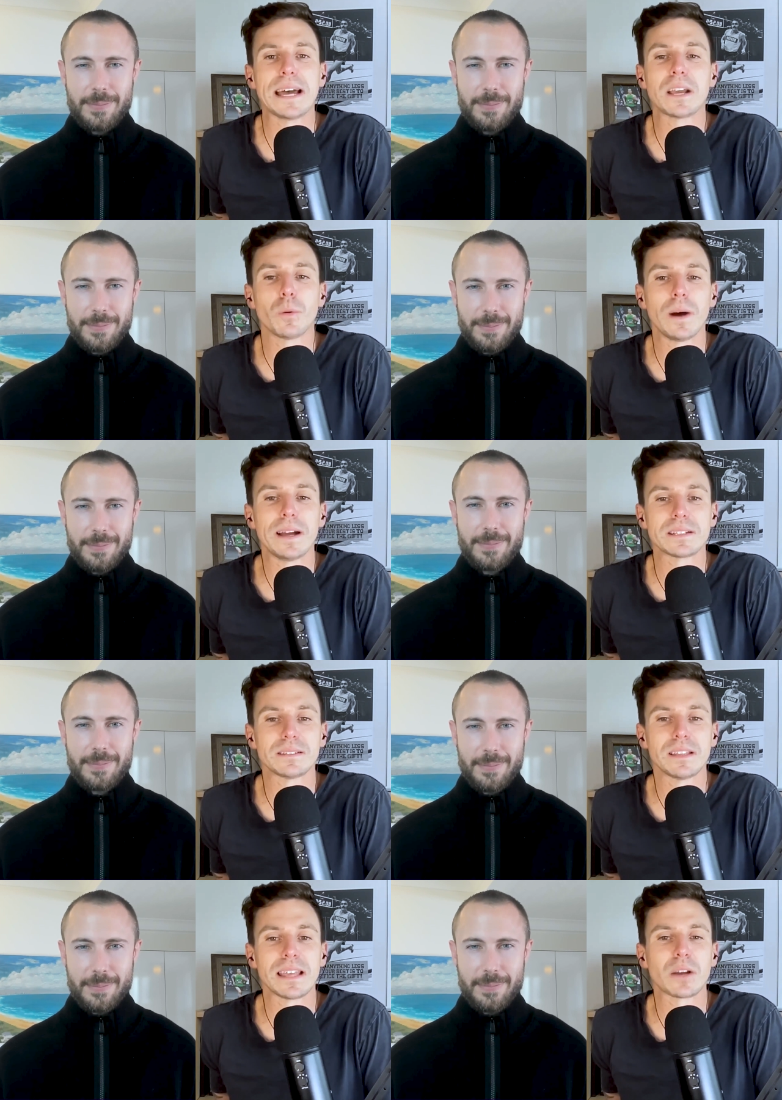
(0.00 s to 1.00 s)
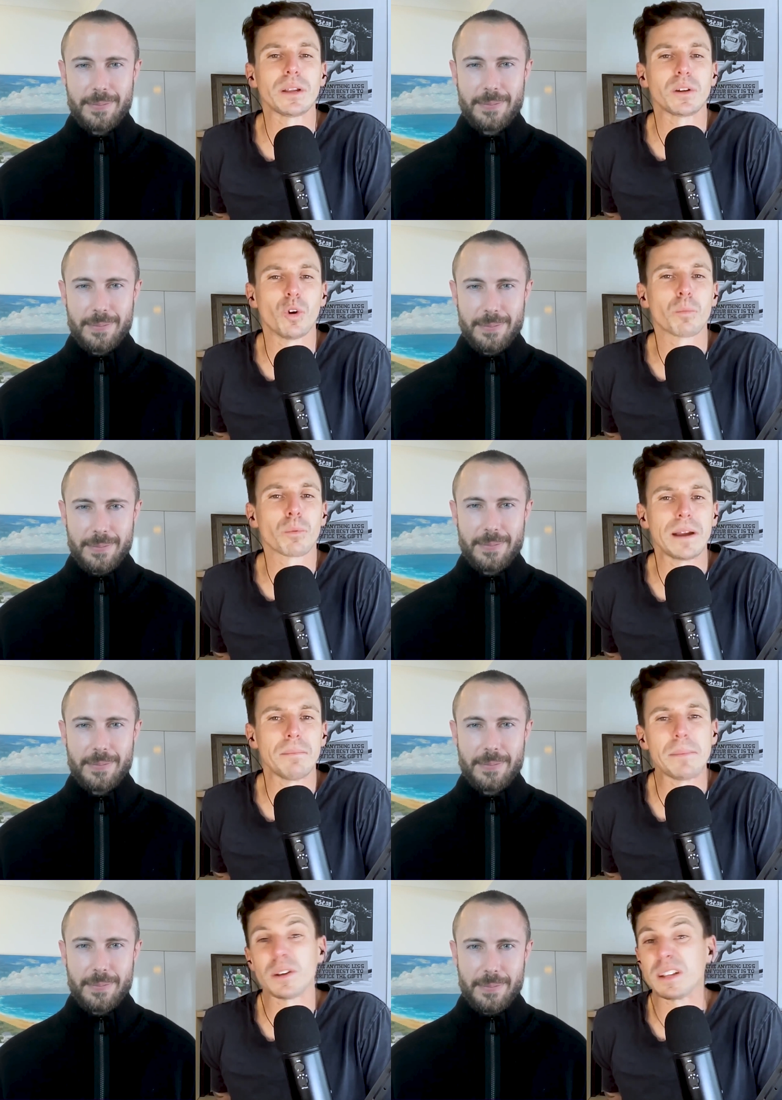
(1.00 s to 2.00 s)
Speaker 1: takeaways that they could
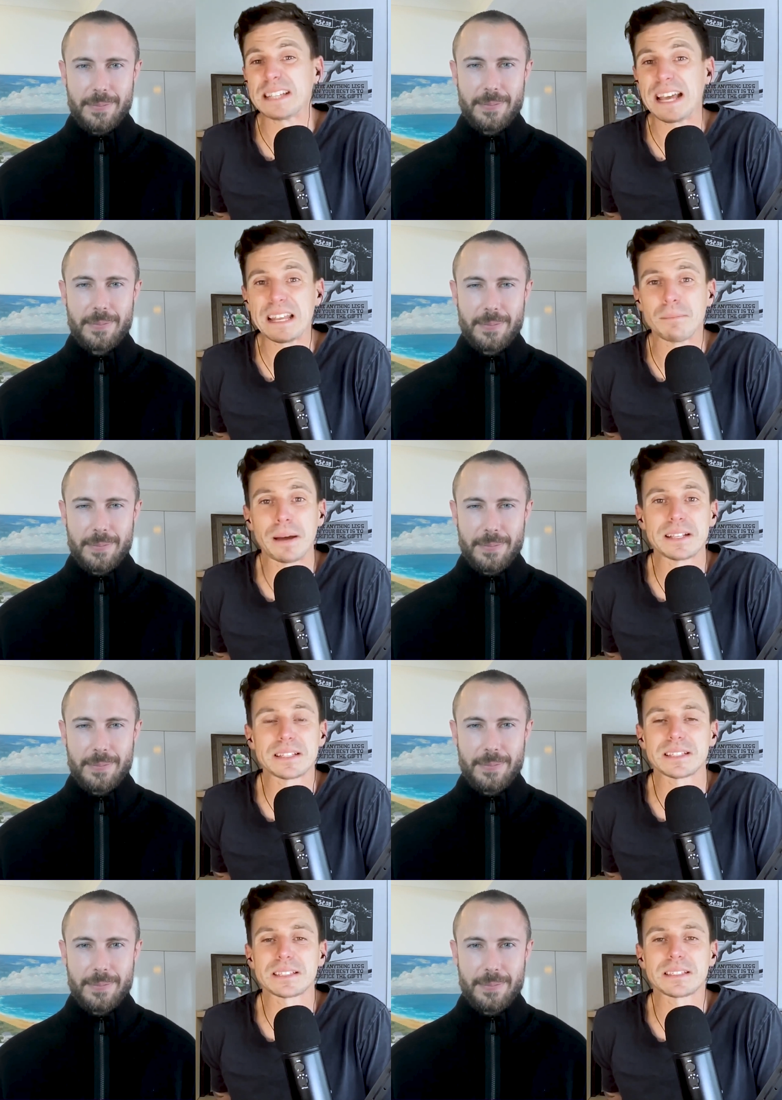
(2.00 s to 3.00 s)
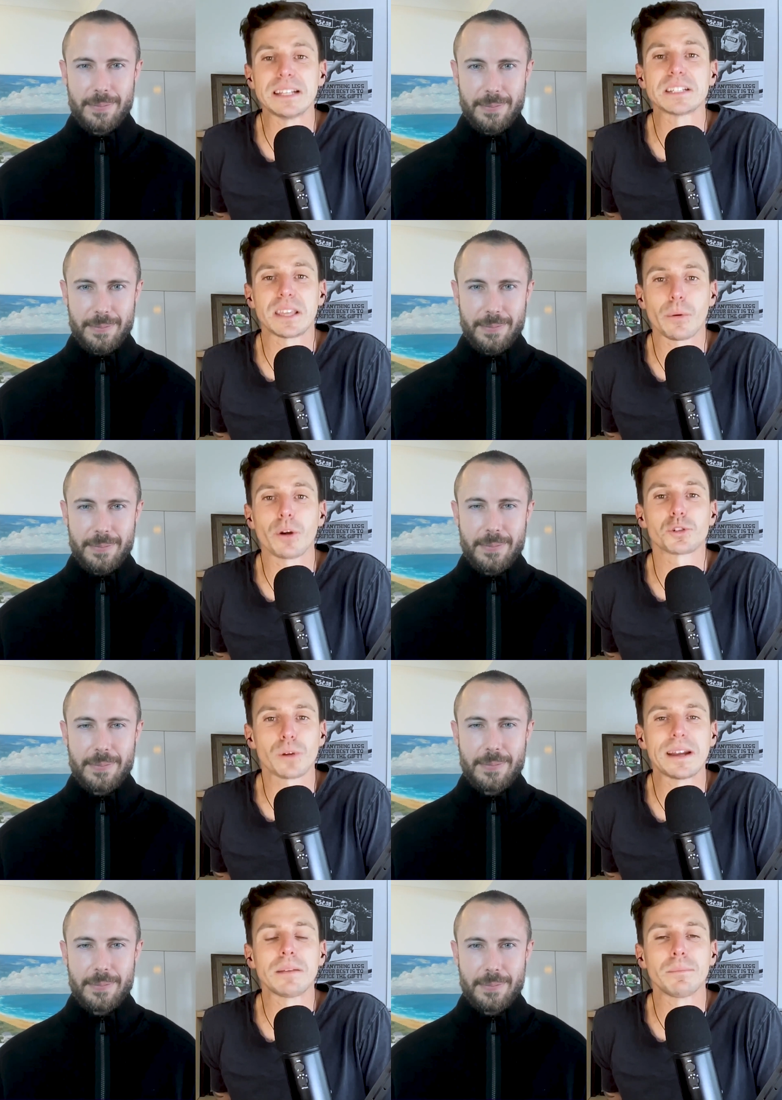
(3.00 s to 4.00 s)
incorporate maybe on a daily basis into their own
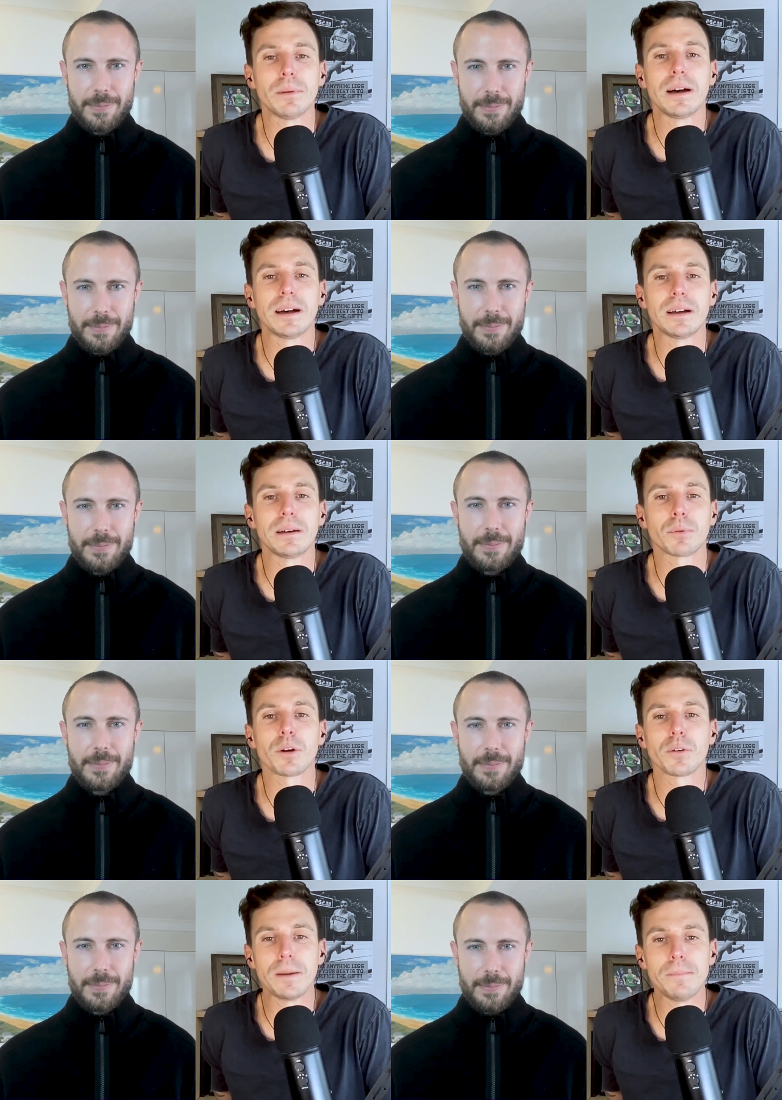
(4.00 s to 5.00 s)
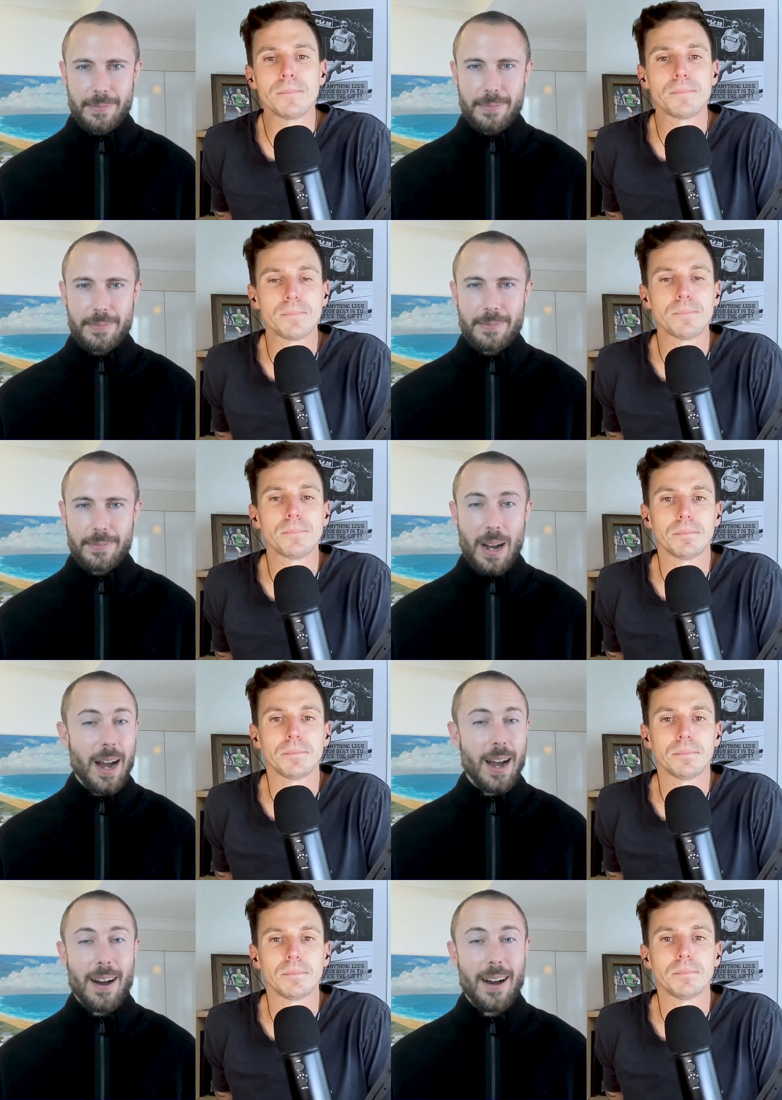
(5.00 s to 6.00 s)
training uh, program.
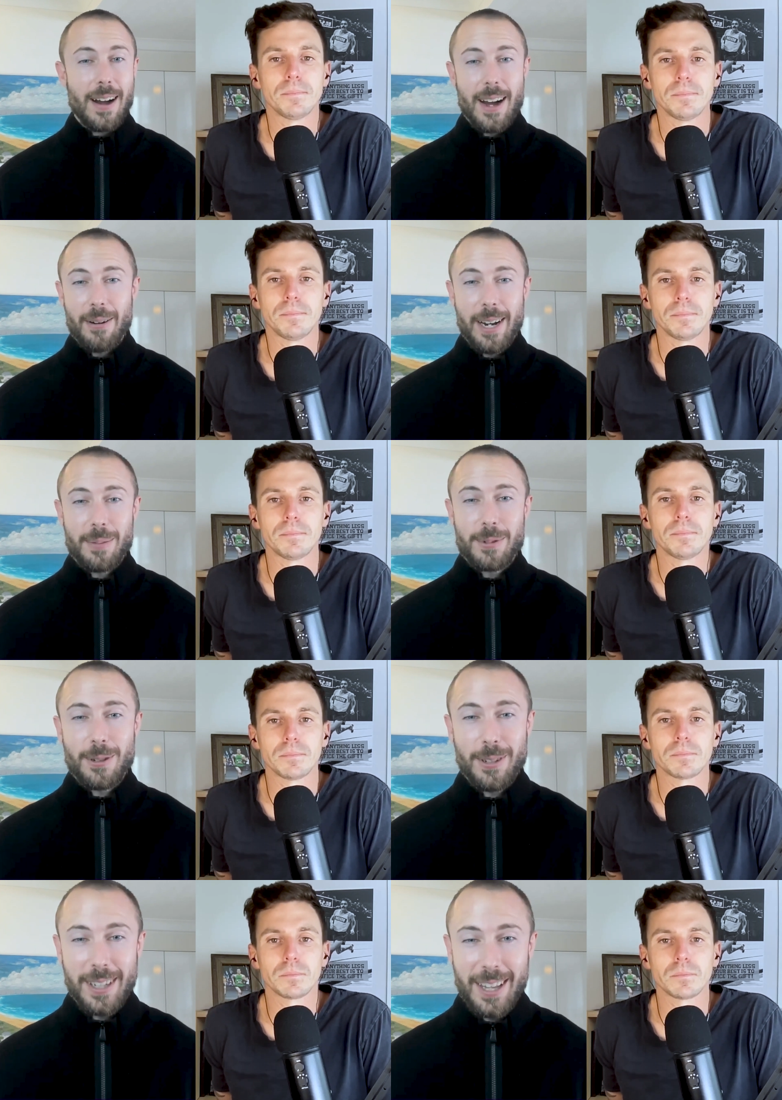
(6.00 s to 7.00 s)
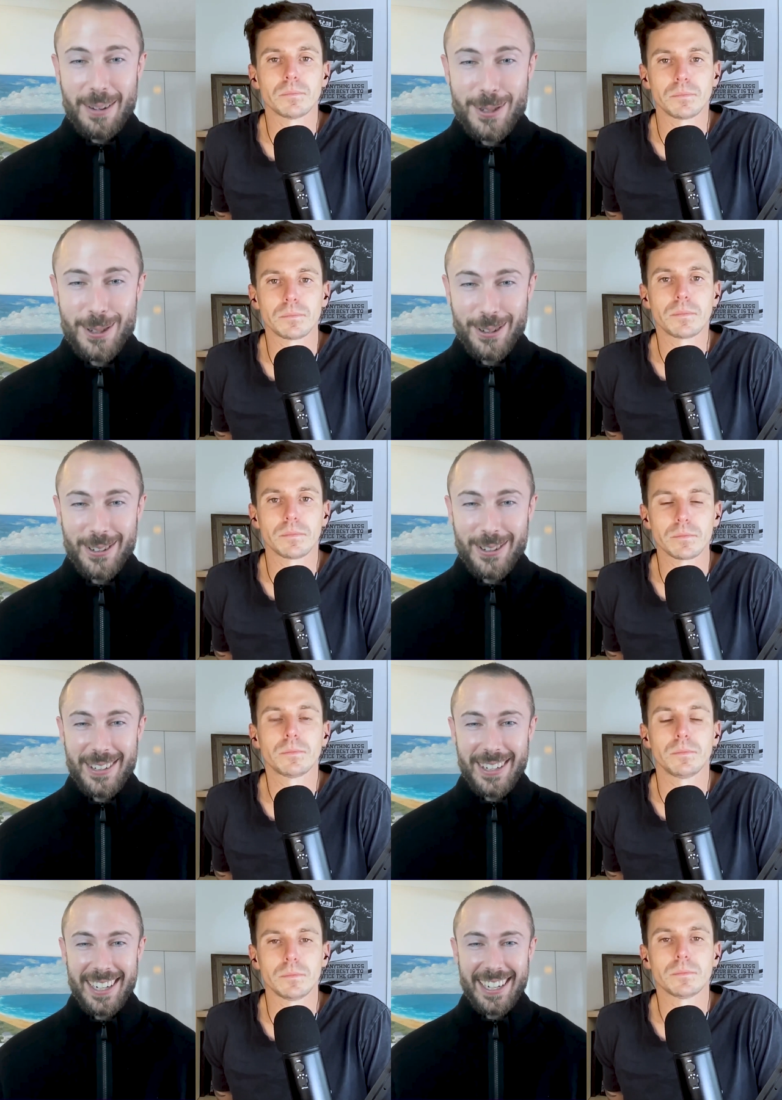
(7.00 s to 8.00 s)
Speaker 2: I, I, I would absolutely love to.
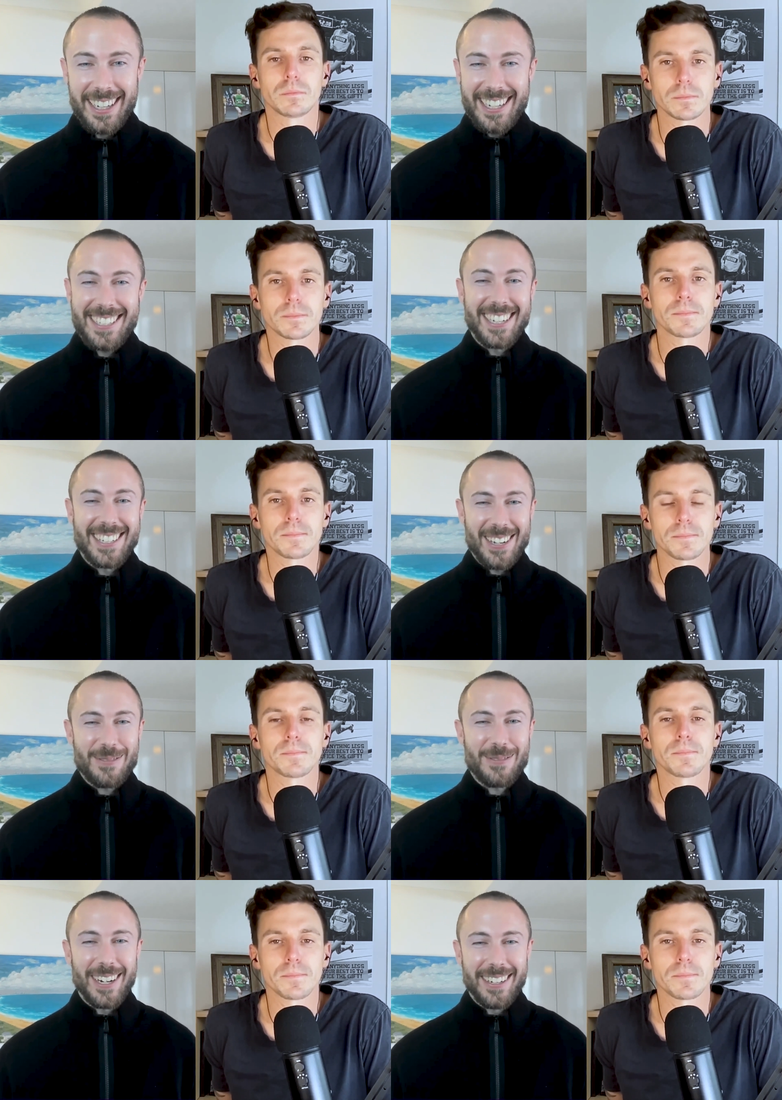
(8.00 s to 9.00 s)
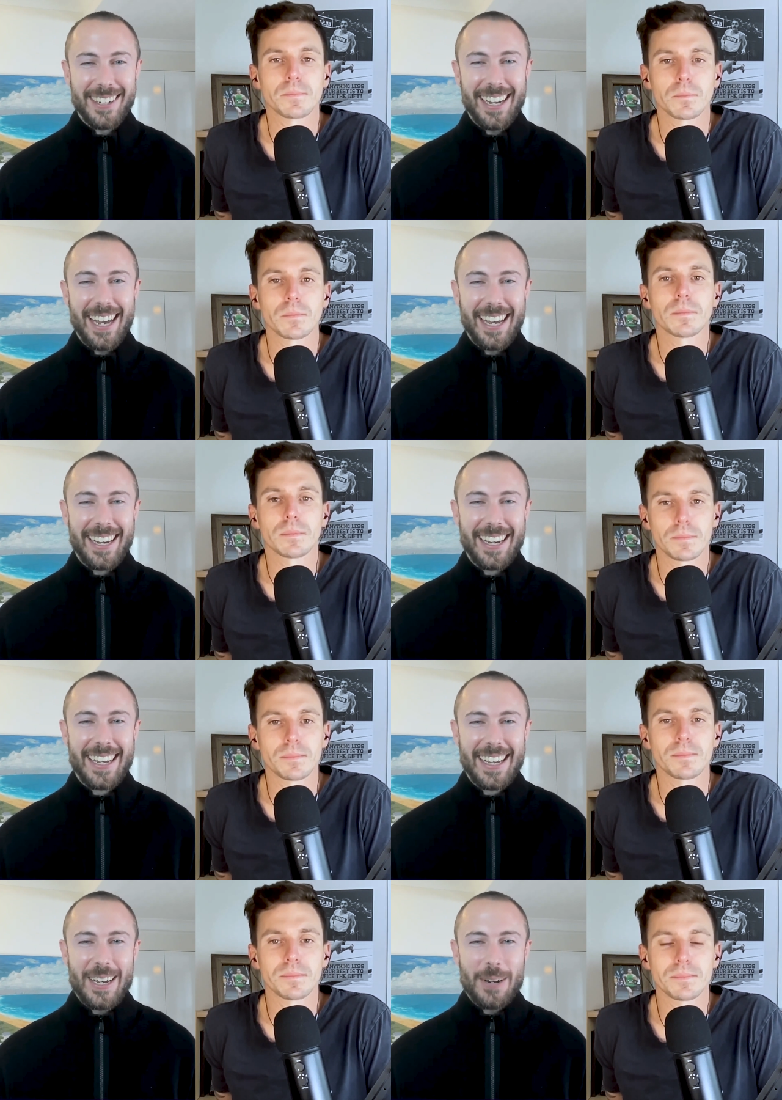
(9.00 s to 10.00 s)
Uh, that sounds like fun.
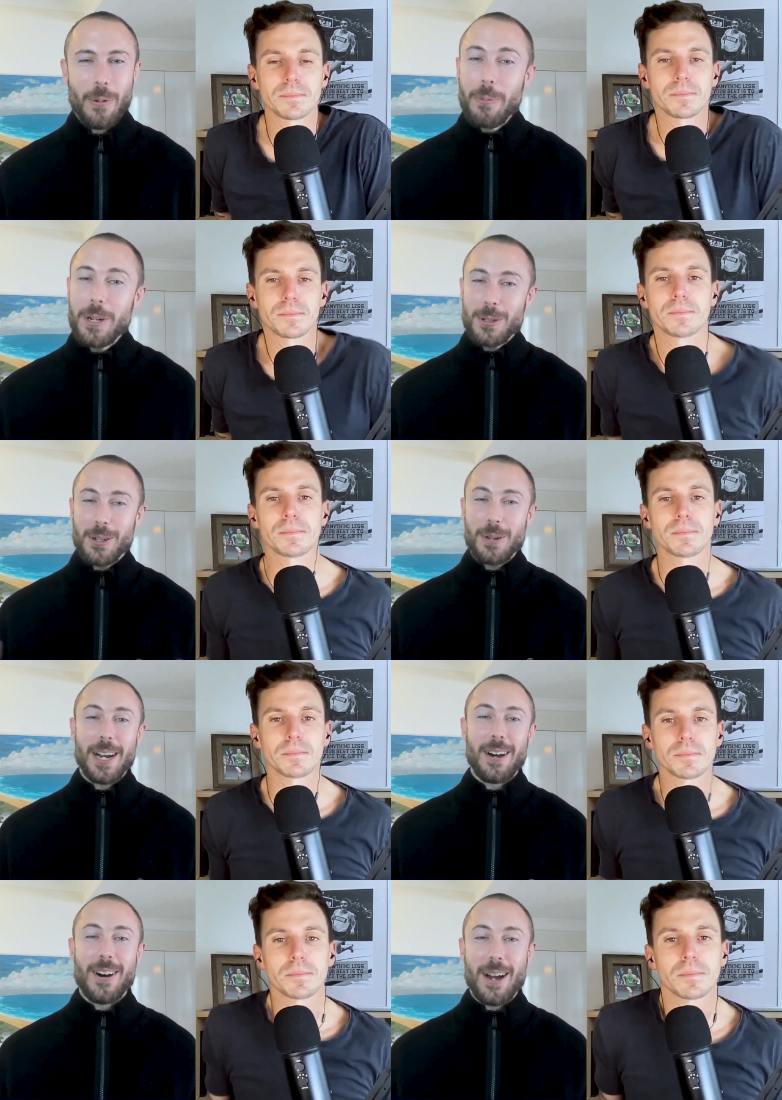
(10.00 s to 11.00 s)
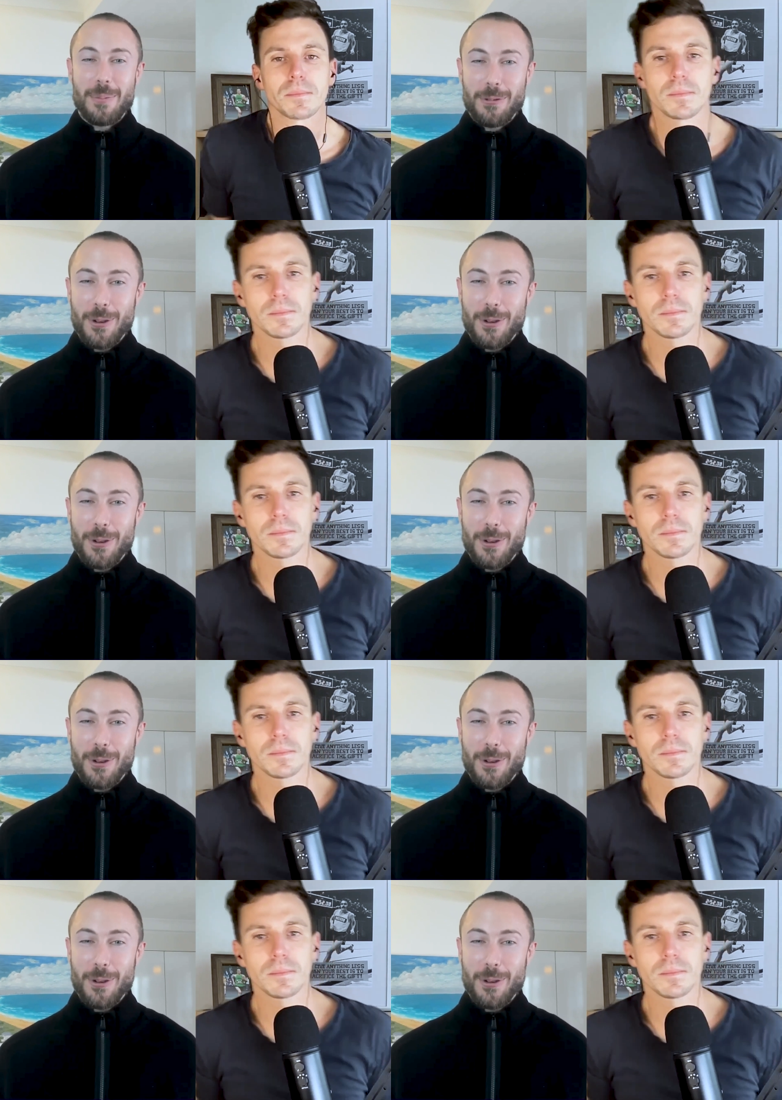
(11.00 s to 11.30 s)
And when we talk about high